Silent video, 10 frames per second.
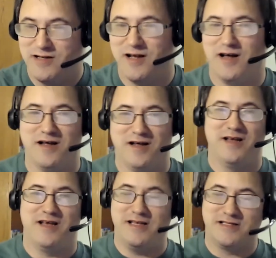uh,
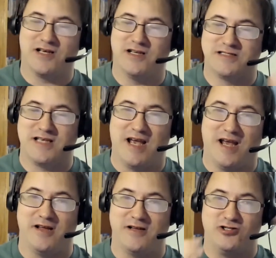it's going to
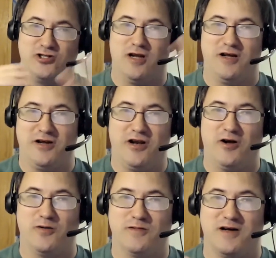say, uh, you
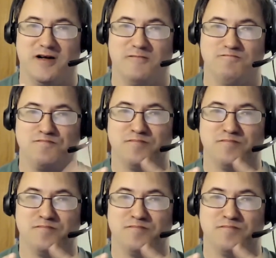know, um,